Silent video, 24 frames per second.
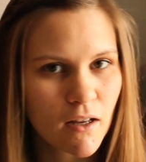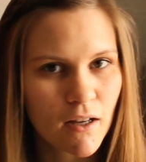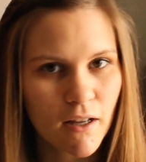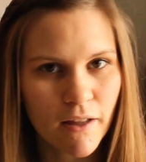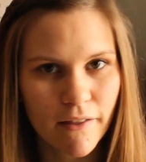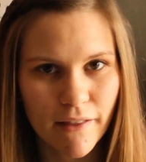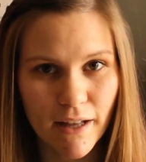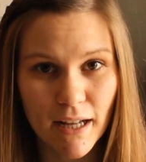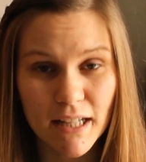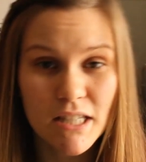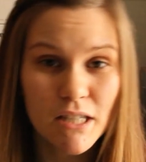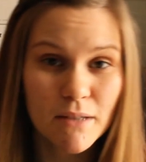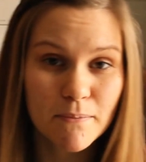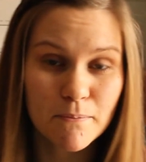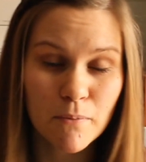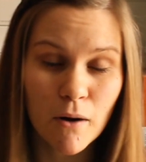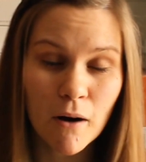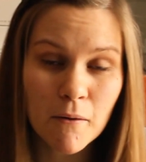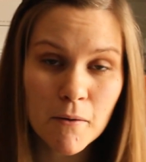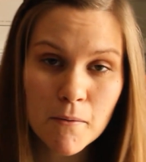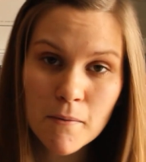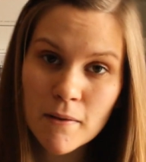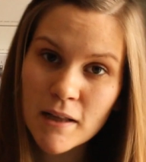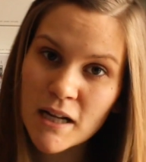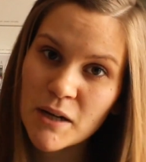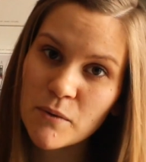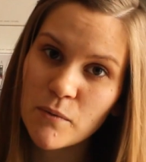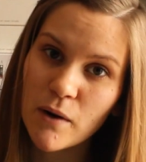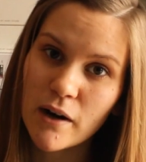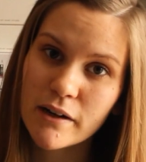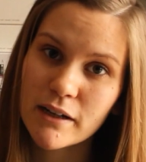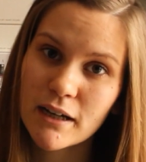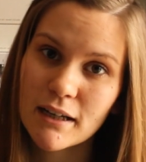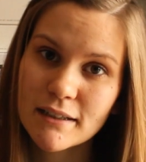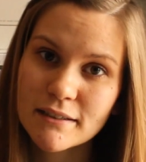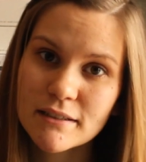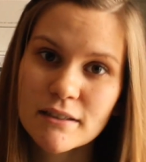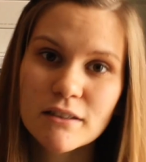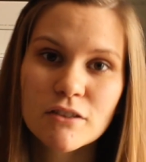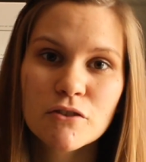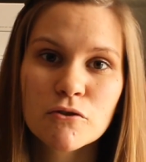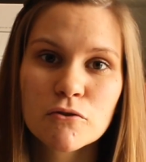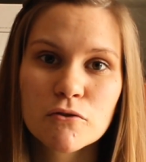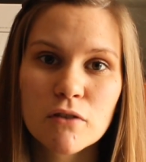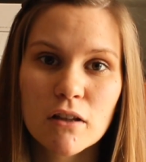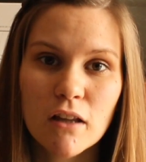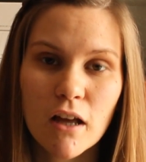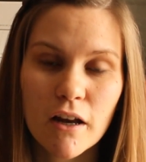That's probably why I listen
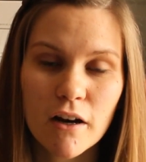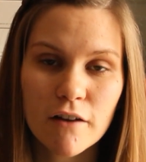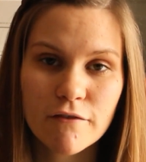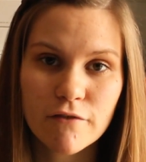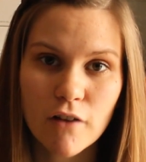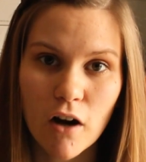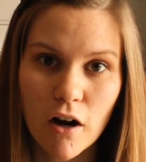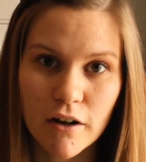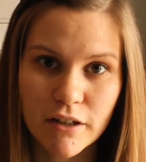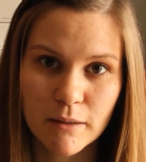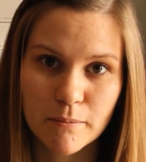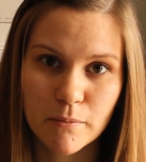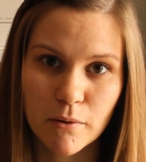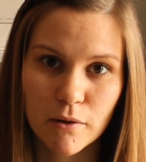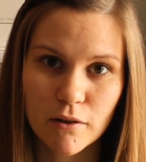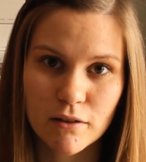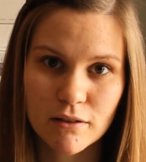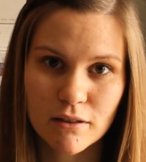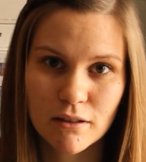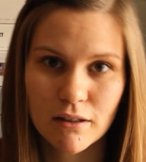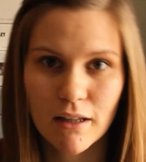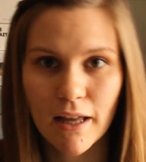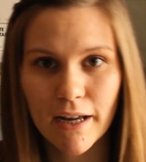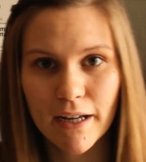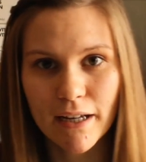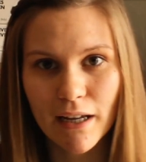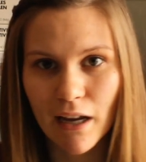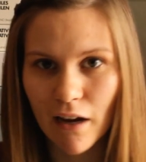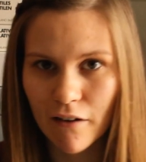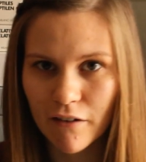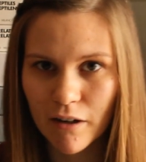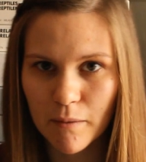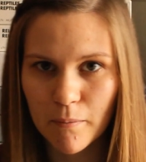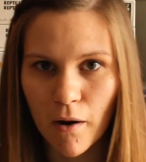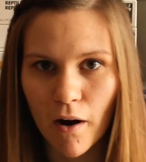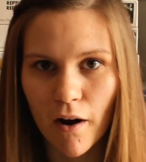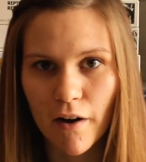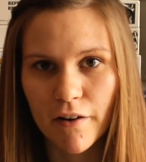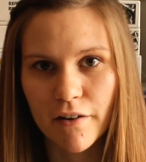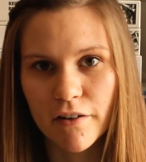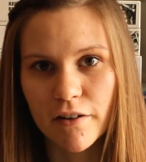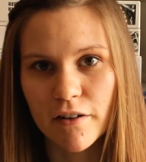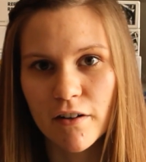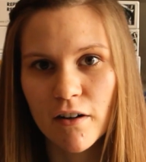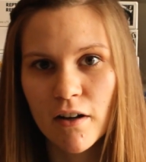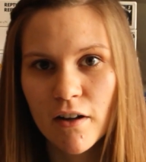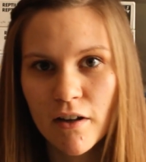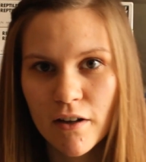to a lot of audiobooks like Harry
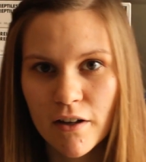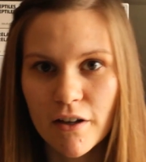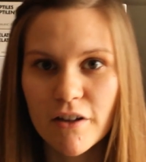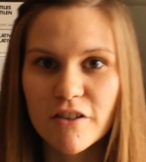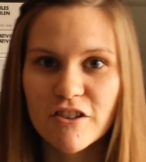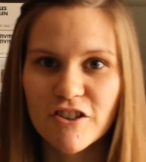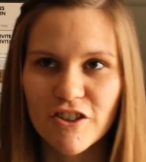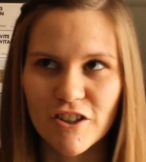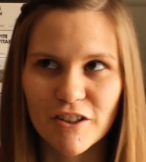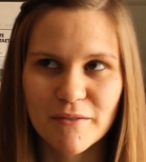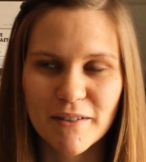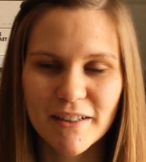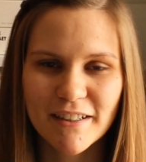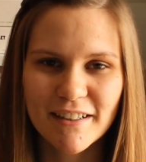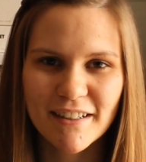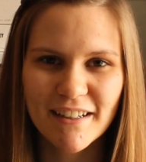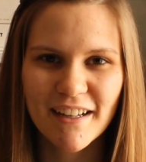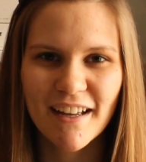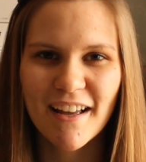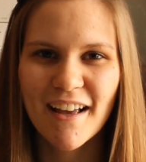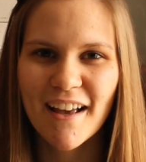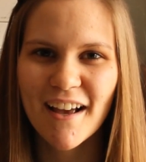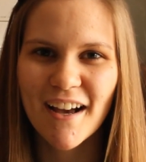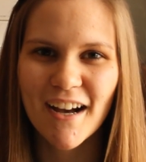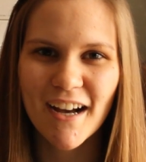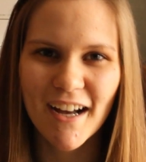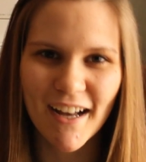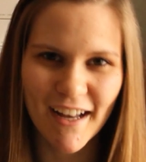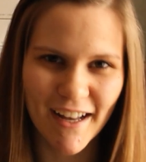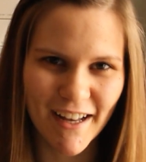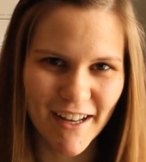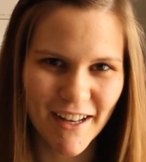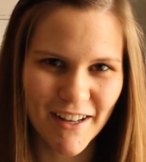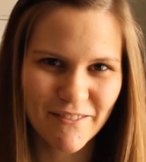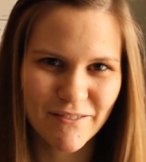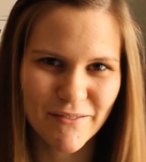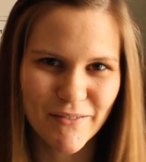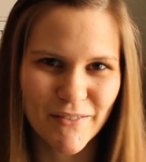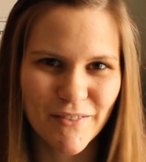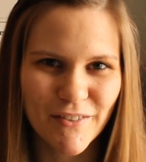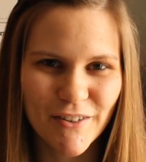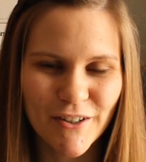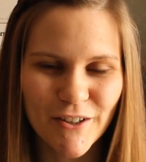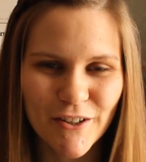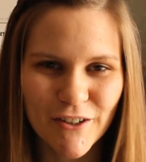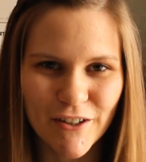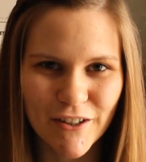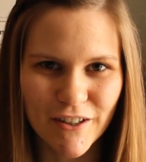Potter in German,
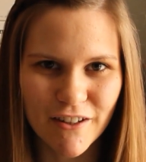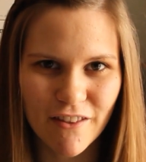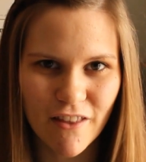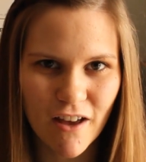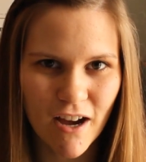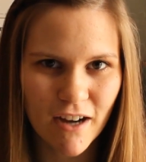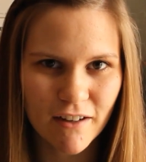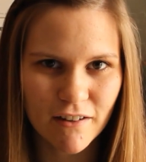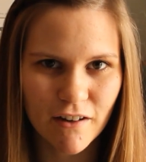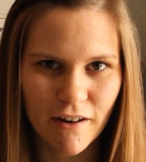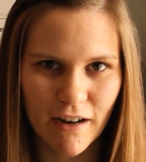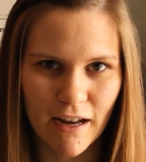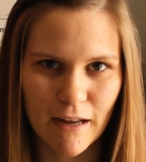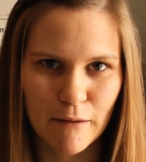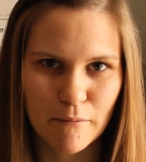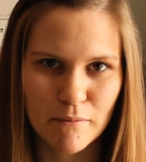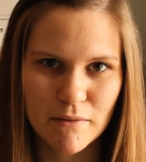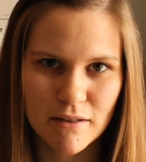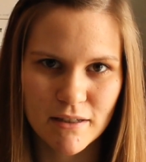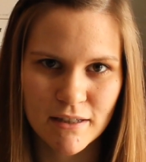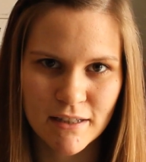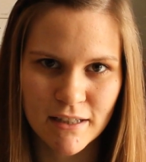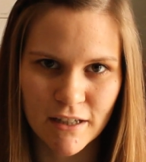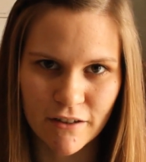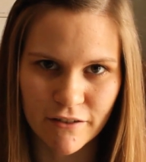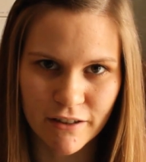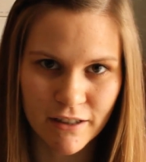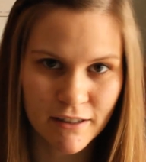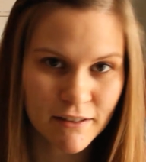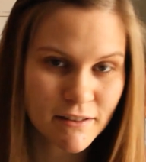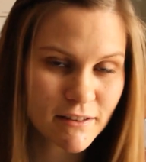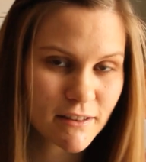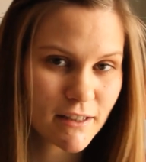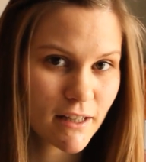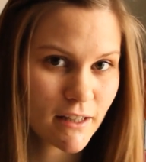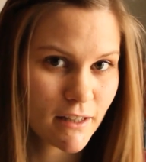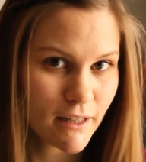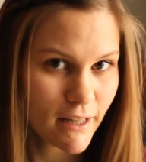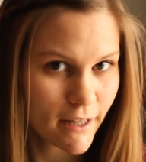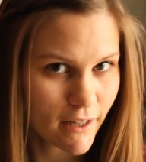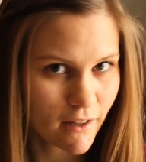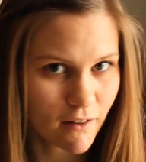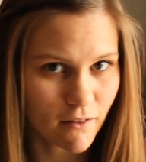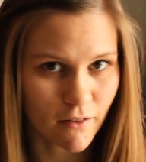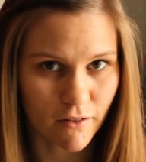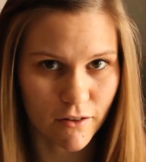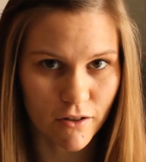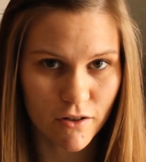or the Hunger Games series in
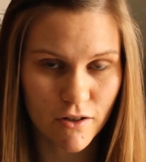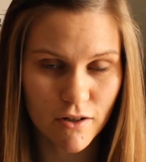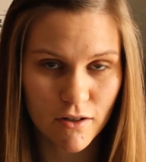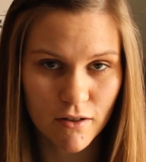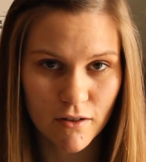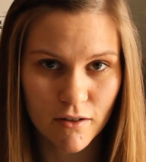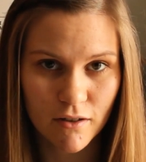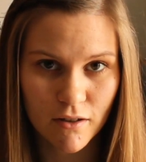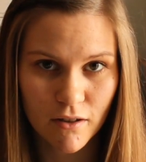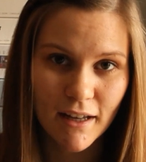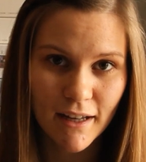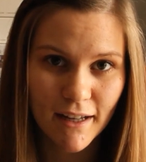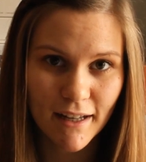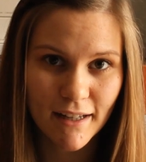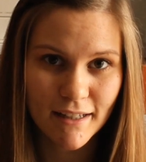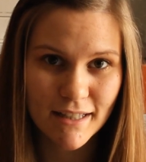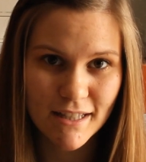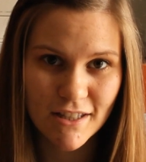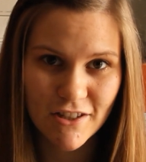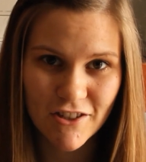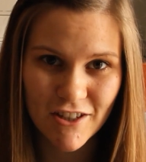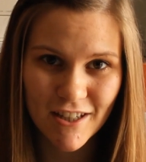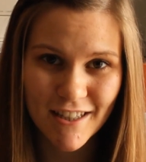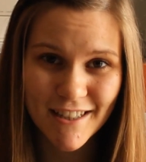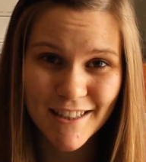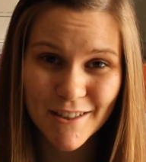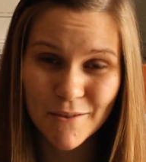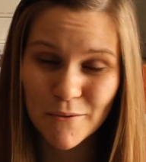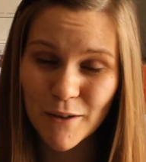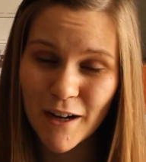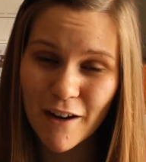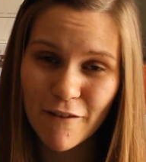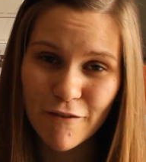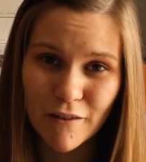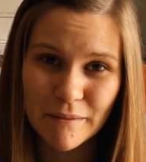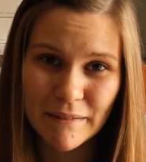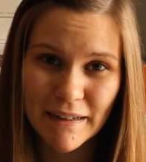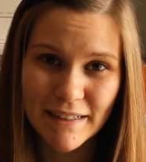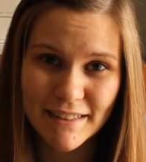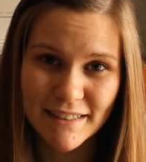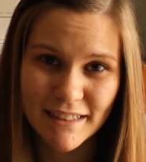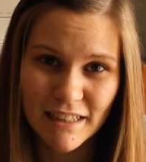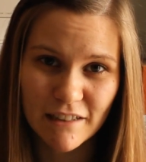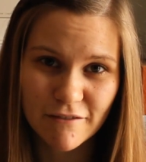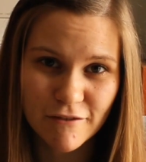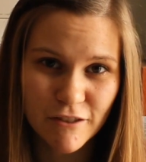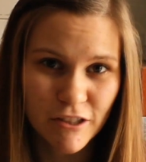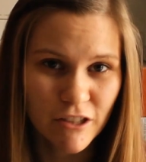English. It's just a way for
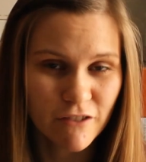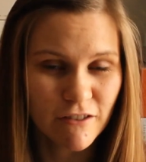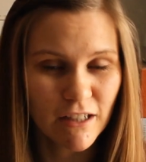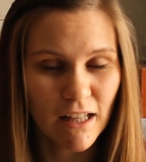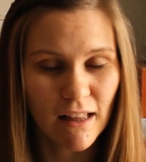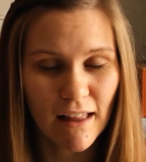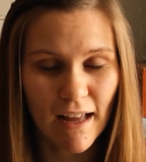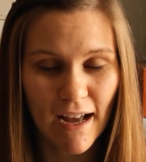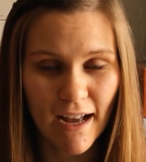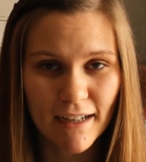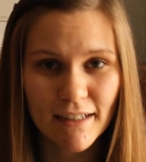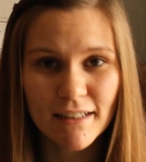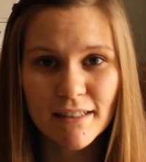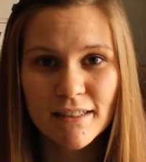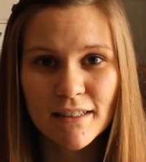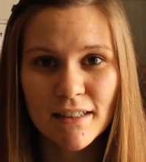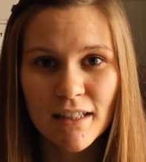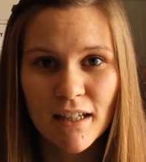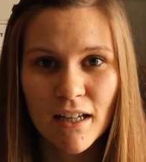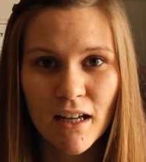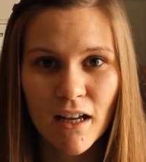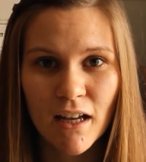myself to relax,